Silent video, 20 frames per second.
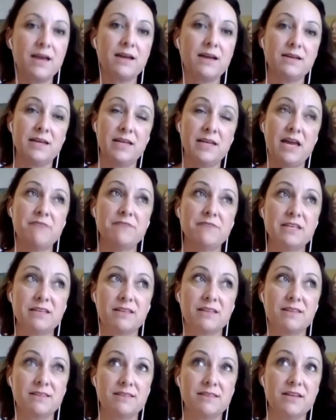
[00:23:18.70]
And
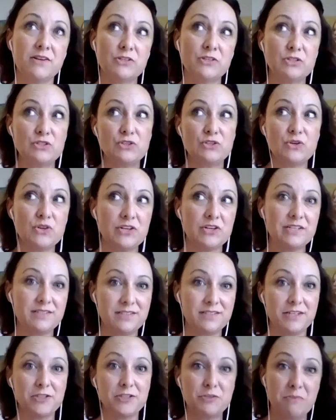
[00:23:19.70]
having their stories
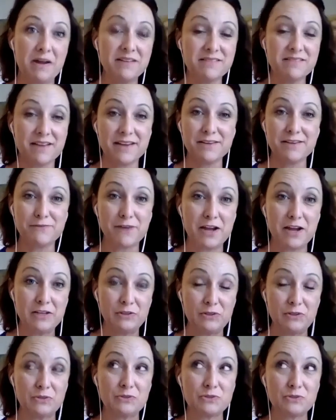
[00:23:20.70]
touch my life. I
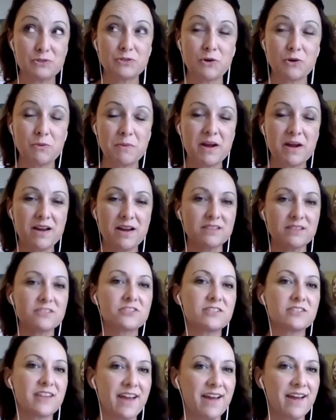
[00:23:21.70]
learned so
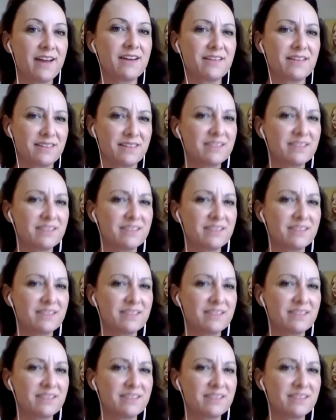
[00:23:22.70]
much. Yeah.